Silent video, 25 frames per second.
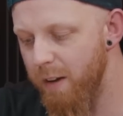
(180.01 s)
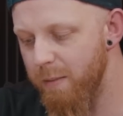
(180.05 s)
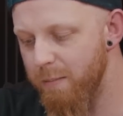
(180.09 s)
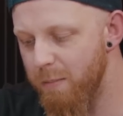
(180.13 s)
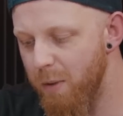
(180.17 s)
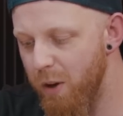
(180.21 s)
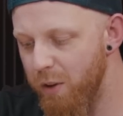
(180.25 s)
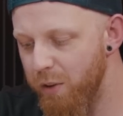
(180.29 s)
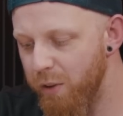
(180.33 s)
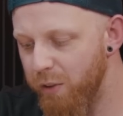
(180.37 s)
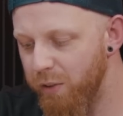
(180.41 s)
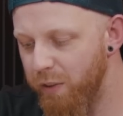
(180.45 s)

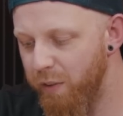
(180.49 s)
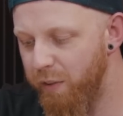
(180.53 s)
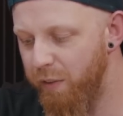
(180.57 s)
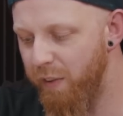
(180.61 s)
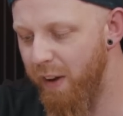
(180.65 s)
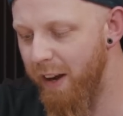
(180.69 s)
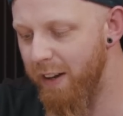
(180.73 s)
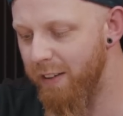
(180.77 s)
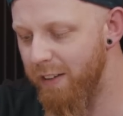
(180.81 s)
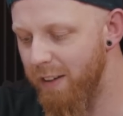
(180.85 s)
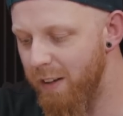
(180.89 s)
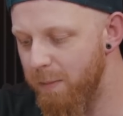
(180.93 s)
Models
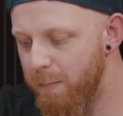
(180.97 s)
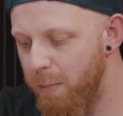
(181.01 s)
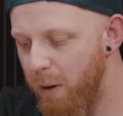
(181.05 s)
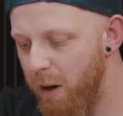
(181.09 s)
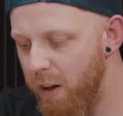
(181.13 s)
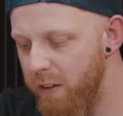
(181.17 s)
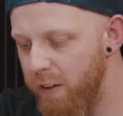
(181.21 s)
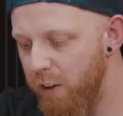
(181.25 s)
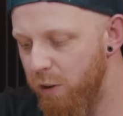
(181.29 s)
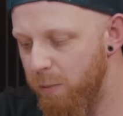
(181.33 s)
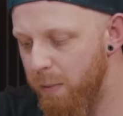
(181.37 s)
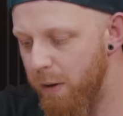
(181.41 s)
affected
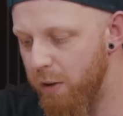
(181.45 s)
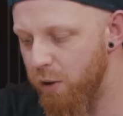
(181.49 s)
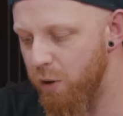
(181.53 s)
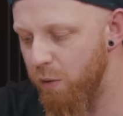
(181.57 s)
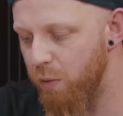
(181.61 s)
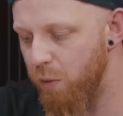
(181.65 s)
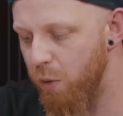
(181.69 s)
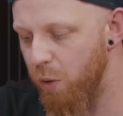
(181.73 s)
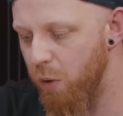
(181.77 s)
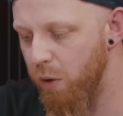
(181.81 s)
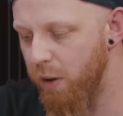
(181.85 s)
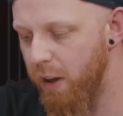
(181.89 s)
by this special
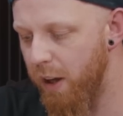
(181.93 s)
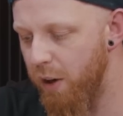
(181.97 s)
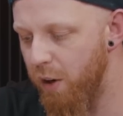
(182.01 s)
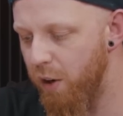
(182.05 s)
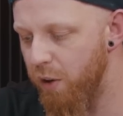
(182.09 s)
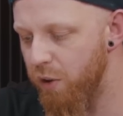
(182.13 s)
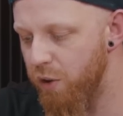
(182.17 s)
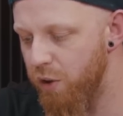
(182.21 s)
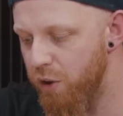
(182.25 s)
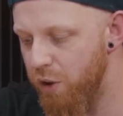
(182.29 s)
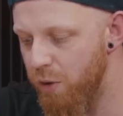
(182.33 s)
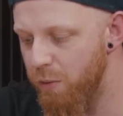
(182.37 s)
rule
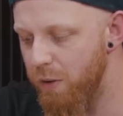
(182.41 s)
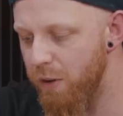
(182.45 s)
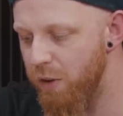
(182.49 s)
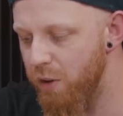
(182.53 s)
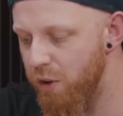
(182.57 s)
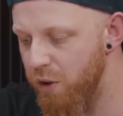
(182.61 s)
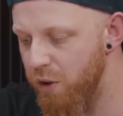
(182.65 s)
cannot shoot in the